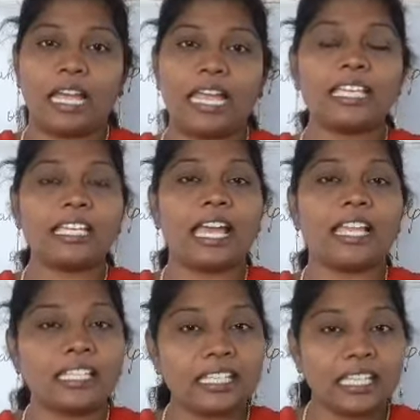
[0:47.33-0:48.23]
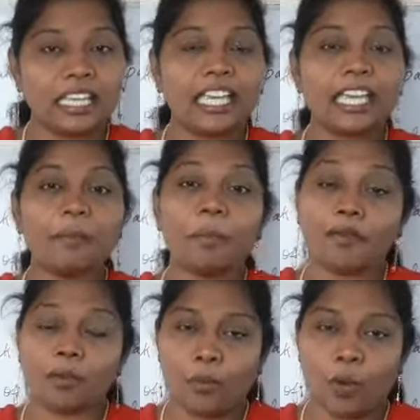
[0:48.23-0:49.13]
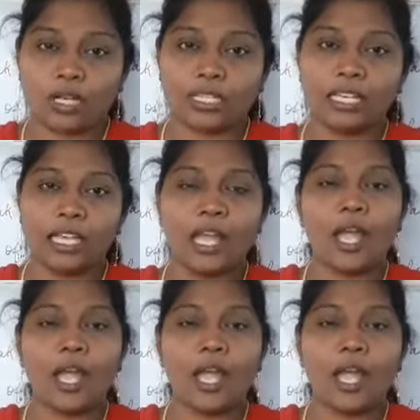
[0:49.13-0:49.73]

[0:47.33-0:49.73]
It can keep our body